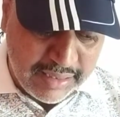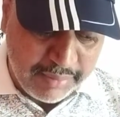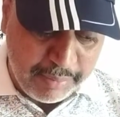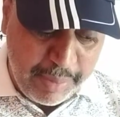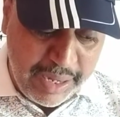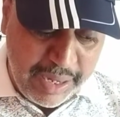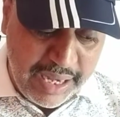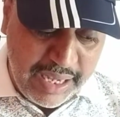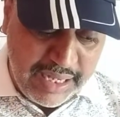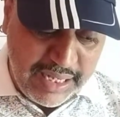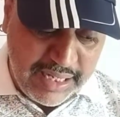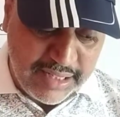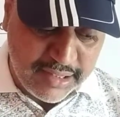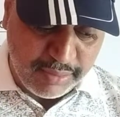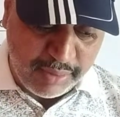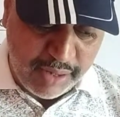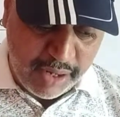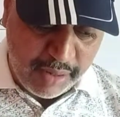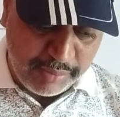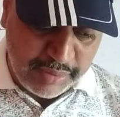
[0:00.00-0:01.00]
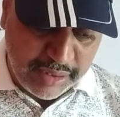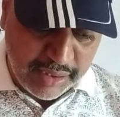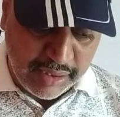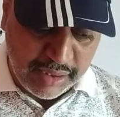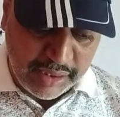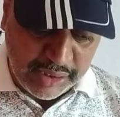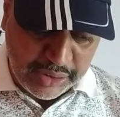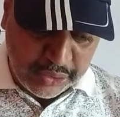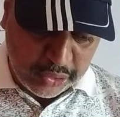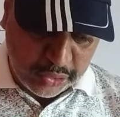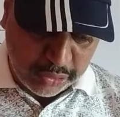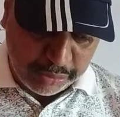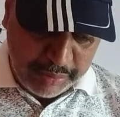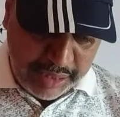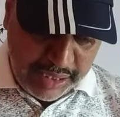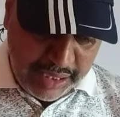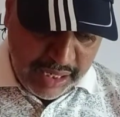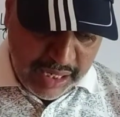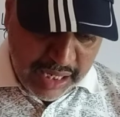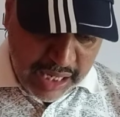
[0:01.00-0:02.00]
Bell is one of the
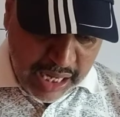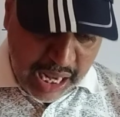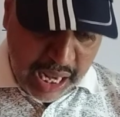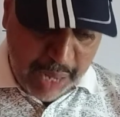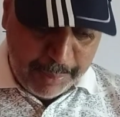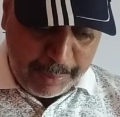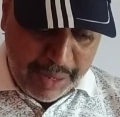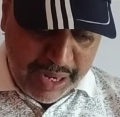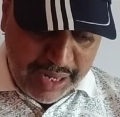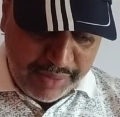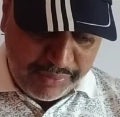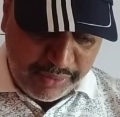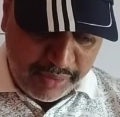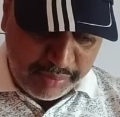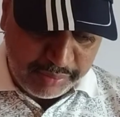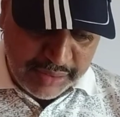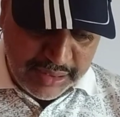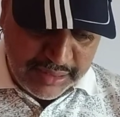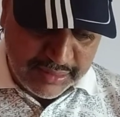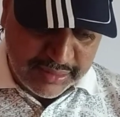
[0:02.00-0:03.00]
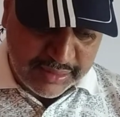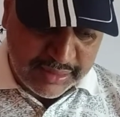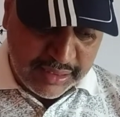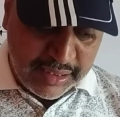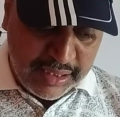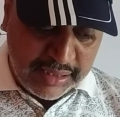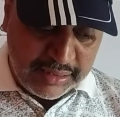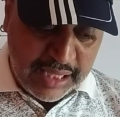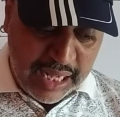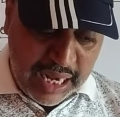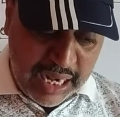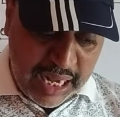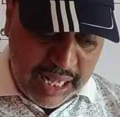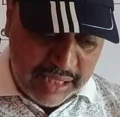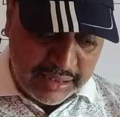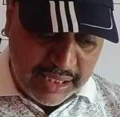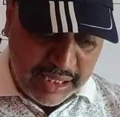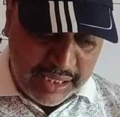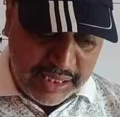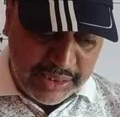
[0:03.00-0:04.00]
instrument. Apart from this, the
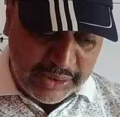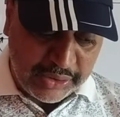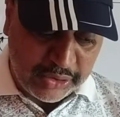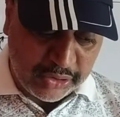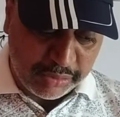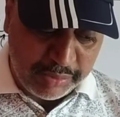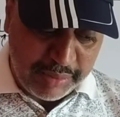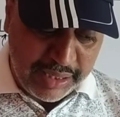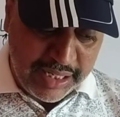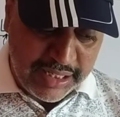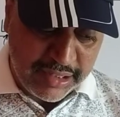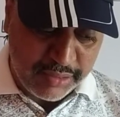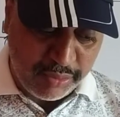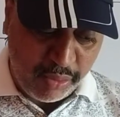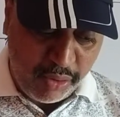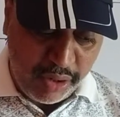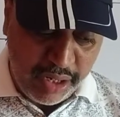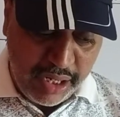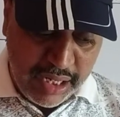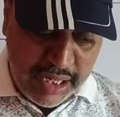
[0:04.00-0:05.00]
another instrument is what?